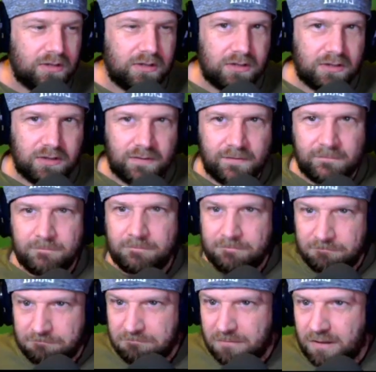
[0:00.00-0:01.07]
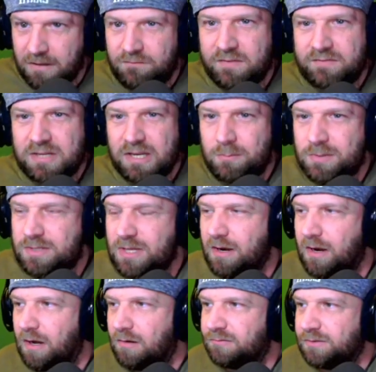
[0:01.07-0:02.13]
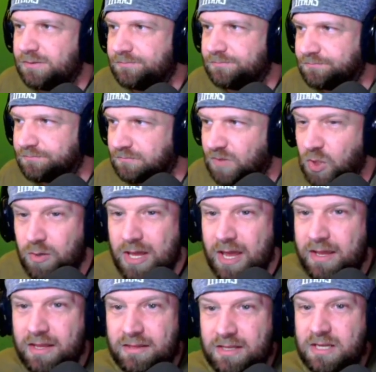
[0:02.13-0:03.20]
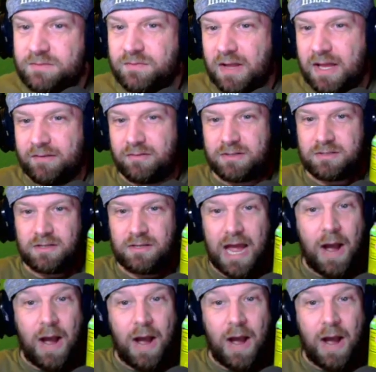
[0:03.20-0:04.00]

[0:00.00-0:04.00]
Mm-hmm. 15% off. Yep. You can't get these flavors.